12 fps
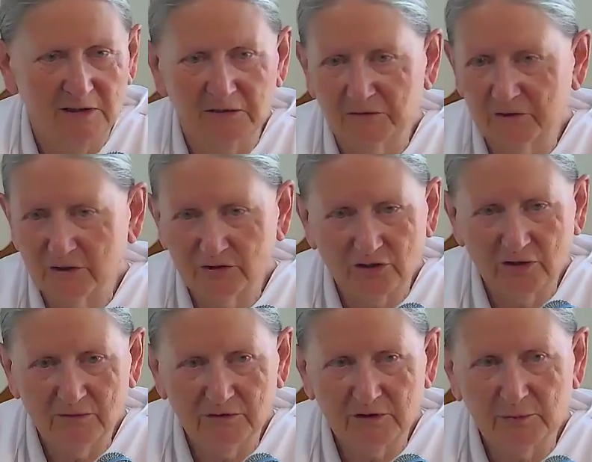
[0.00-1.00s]
Feels
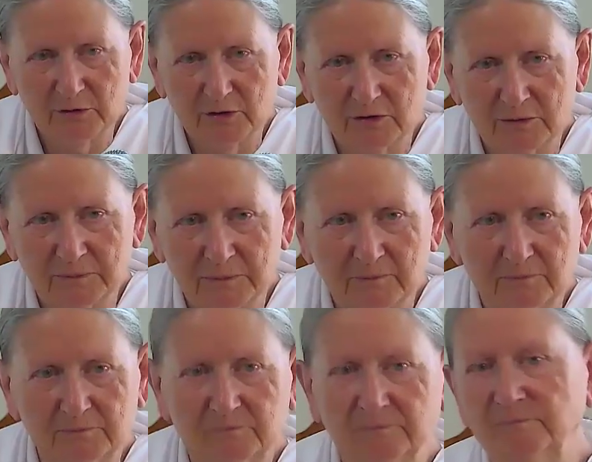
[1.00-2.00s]
comfortable.
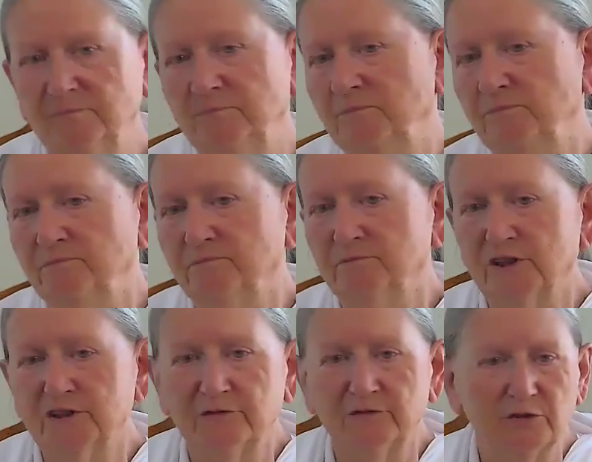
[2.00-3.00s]
But
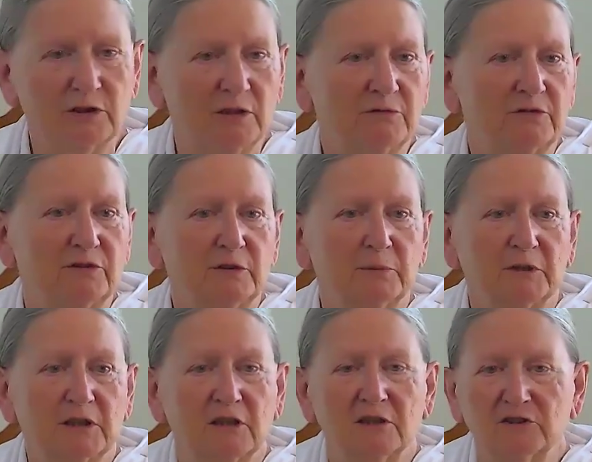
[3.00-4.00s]
if you come from a
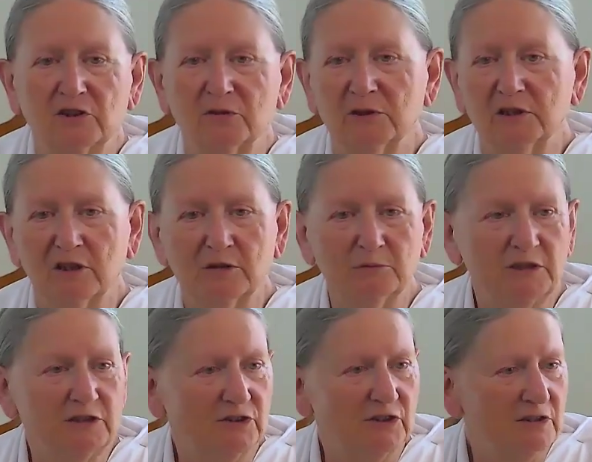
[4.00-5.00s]
culture where nobody
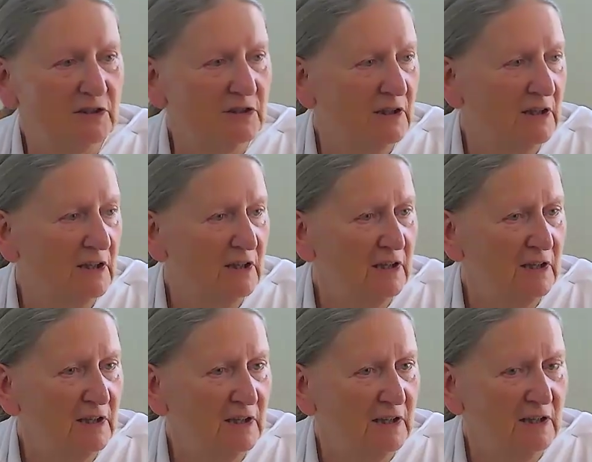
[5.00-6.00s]
says
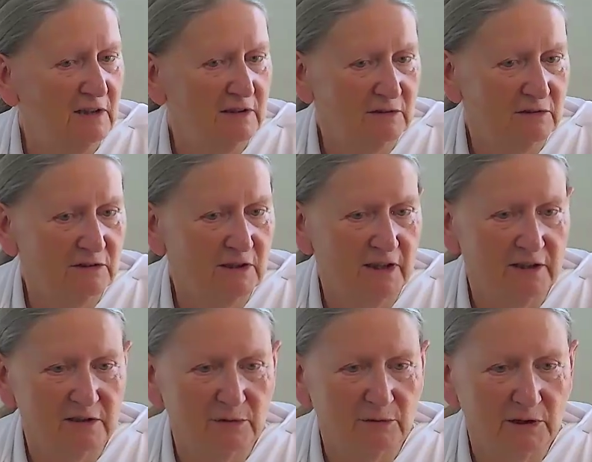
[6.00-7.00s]
good day
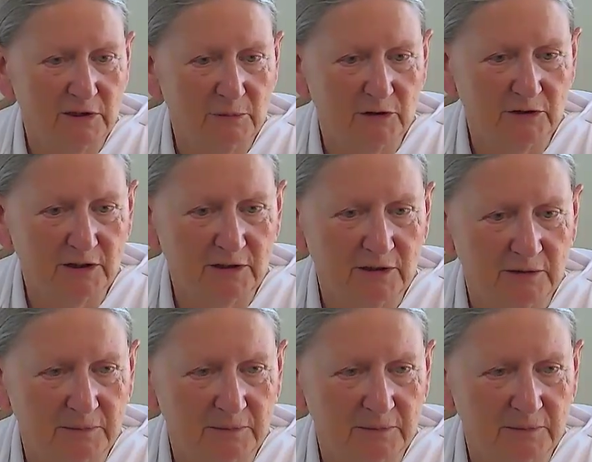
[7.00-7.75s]
to anybody,